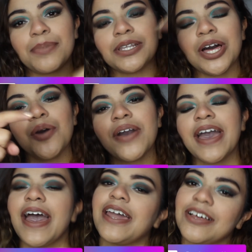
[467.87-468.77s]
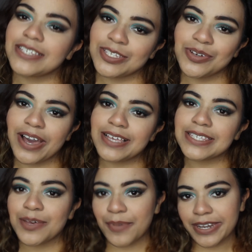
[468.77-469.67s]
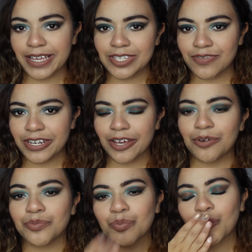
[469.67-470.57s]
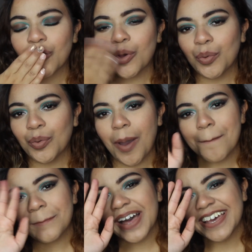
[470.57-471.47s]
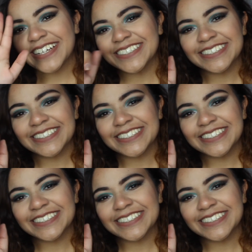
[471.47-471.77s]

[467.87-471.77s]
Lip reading: below, and I'll see you guys in my next video. Bye!